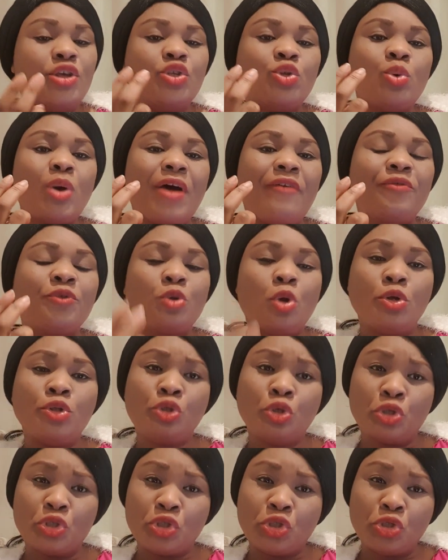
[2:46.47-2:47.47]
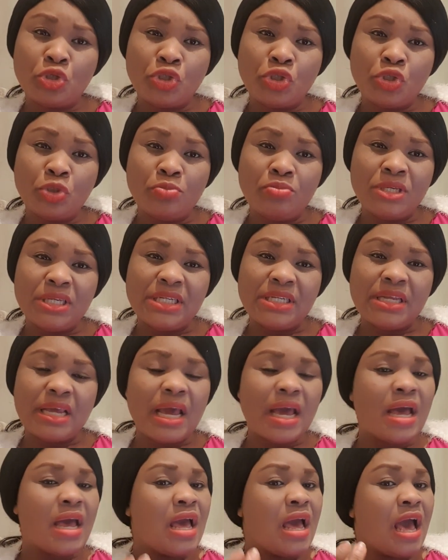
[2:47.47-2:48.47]
So I've talked on social
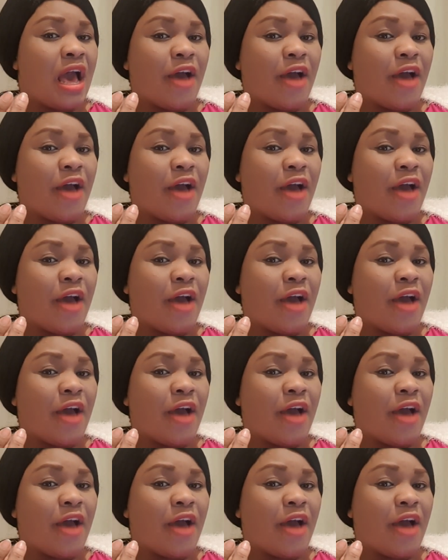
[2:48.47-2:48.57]
media,